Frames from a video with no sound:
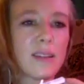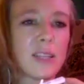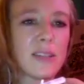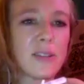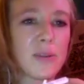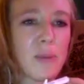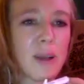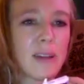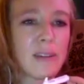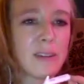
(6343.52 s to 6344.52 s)
gentle
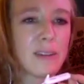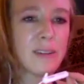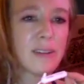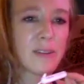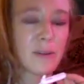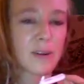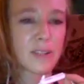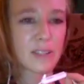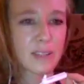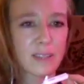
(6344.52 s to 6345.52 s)
reminder, or
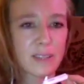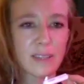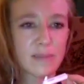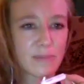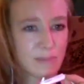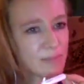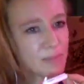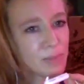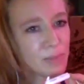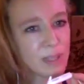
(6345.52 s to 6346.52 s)
just to
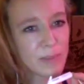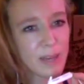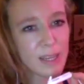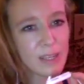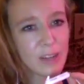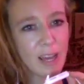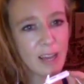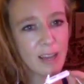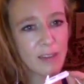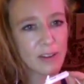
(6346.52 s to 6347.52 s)
put this back in your
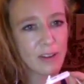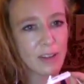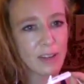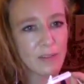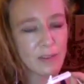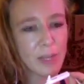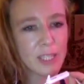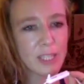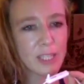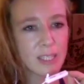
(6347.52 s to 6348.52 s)
head after all that
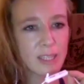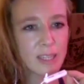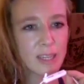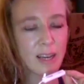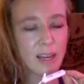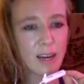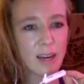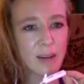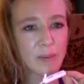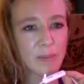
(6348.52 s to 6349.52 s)
information.
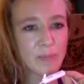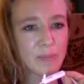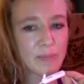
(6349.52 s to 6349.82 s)
Actually,